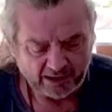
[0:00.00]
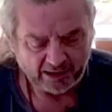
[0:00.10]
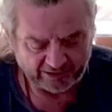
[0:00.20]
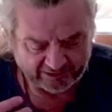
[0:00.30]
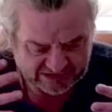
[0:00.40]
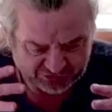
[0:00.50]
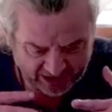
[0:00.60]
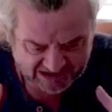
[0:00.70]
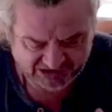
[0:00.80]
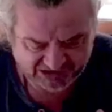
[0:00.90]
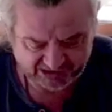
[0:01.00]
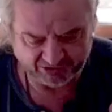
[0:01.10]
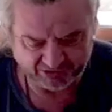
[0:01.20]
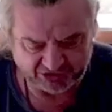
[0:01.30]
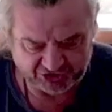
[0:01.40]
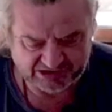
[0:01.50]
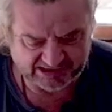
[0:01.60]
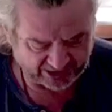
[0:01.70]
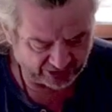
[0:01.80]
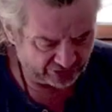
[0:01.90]
And it's resting the chest
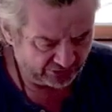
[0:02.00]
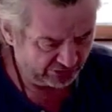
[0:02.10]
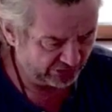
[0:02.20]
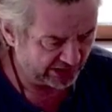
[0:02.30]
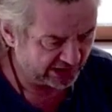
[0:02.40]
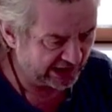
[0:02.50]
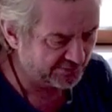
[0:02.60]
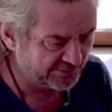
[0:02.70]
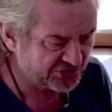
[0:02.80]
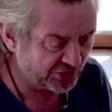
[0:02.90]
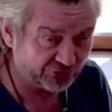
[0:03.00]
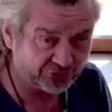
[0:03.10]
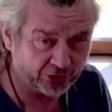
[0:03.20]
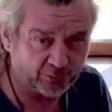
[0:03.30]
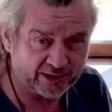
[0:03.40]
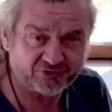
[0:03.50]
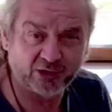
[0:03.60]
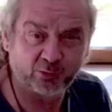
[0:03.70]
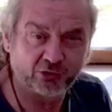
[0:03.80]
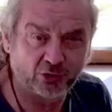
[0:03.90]
down that keeps you from
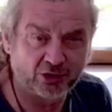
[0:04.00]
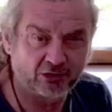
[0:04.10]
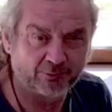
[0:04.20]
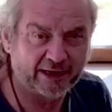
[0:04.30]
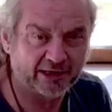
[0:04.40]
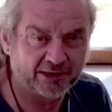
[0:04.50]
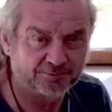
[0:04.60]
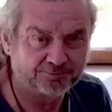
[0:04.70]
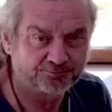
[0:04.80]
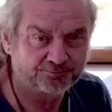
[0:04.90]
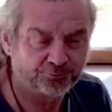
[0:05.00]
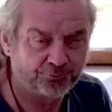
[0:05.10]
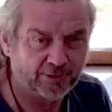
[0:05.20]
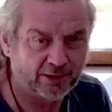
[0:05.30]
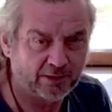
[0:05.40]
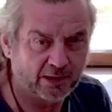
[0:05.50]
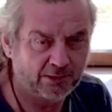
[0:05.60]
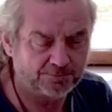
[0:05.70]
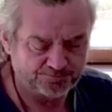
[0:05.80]
lifting with your lower back. Okay.